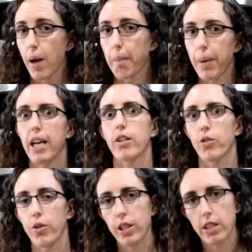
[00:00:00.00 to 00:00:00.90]
but you
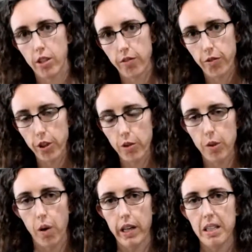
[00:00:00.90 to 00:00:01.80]
know that it's good for you and you
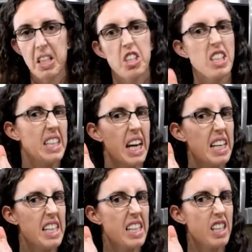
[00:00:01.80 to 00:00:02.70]
want it, just cut
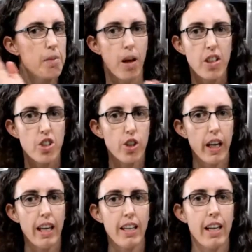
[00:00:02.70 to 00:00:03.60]
it as small as you
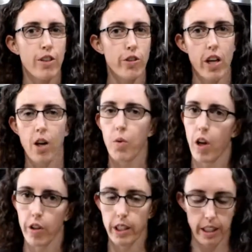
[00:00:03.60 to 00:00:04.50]
can and your tongue will
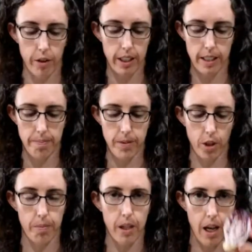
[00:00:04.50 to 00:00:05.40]
hardly notice. So
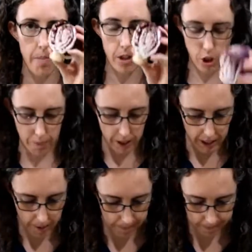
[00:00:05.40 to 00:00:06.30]
I'm gonna chop this up.